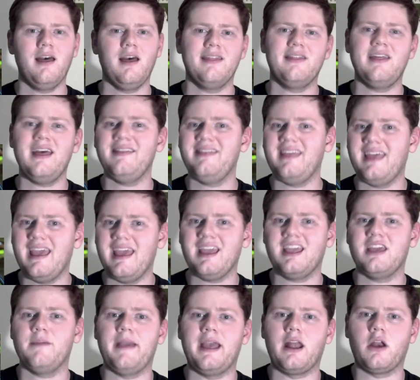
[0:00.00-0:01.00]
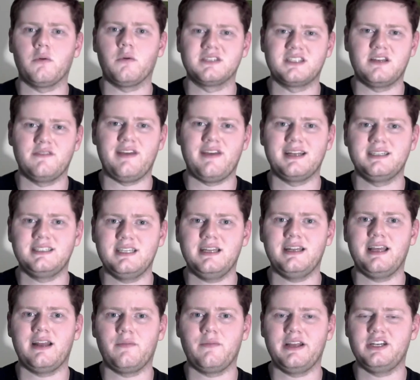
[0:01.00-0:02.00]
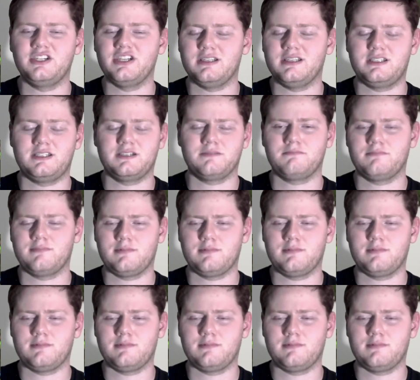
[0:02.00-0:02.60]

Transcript: Then the incubator was invented, and we just